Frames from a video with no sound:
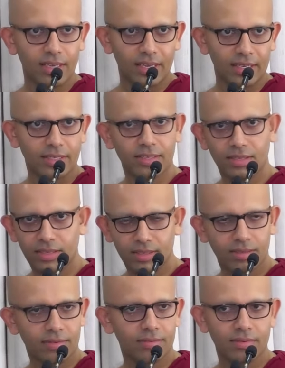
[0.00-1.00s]
it
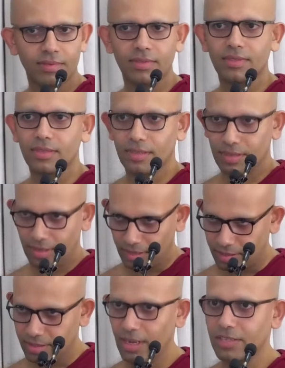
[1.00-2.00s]

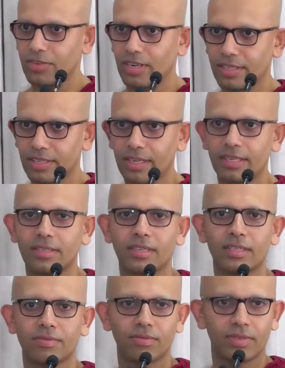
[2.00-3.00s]
yes, it starts releasing, it,
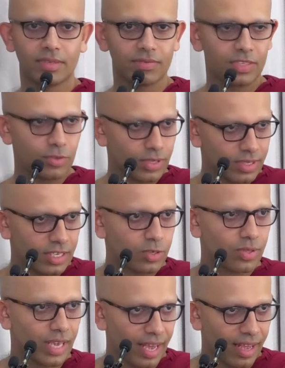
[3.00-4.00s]
it diffuses
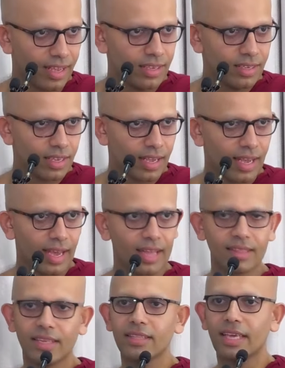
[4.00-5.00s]
into the air,
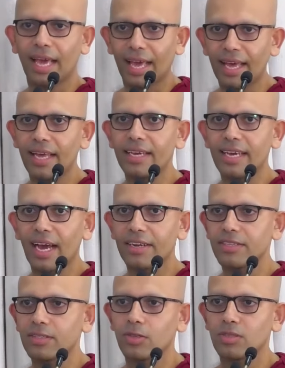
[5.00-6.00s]
and then the air
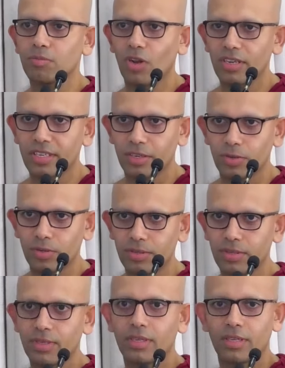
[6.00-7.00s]
carries those
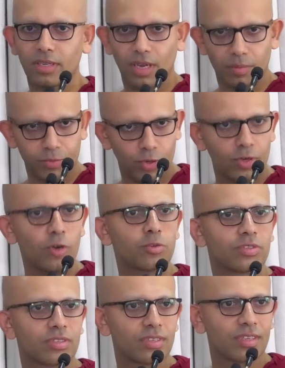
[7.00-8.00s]
molecules up your
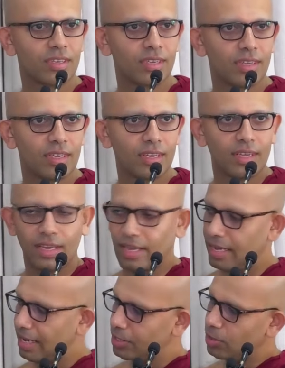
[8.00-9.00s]
nose.
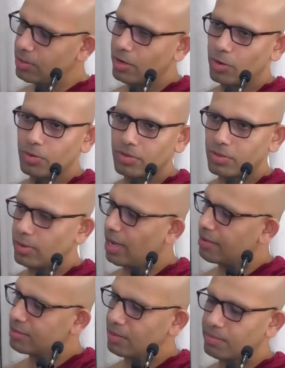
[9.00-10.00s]
In your nose, you
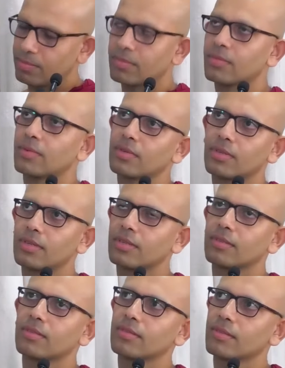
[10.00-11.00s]
have some,
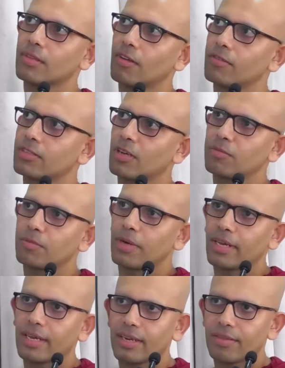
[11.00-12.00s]
off the top of
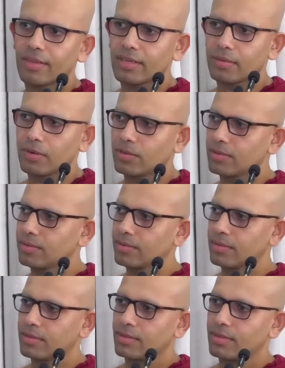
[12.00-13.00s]
my head, I think about
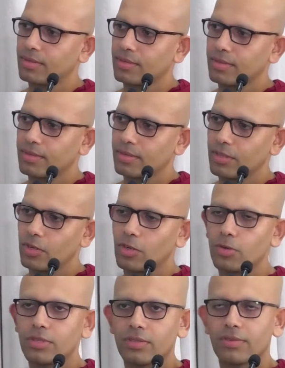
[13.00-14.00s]
your
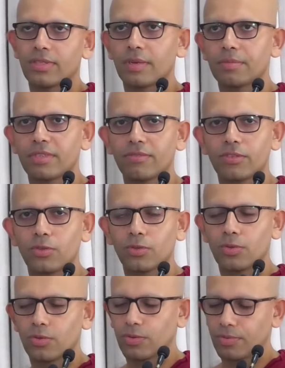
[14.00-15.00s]
nose is receptive
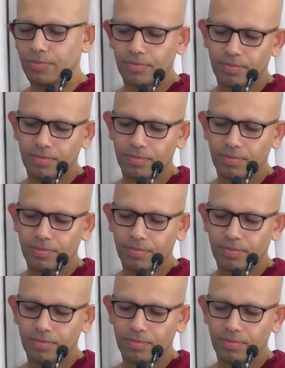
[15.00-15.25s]
to.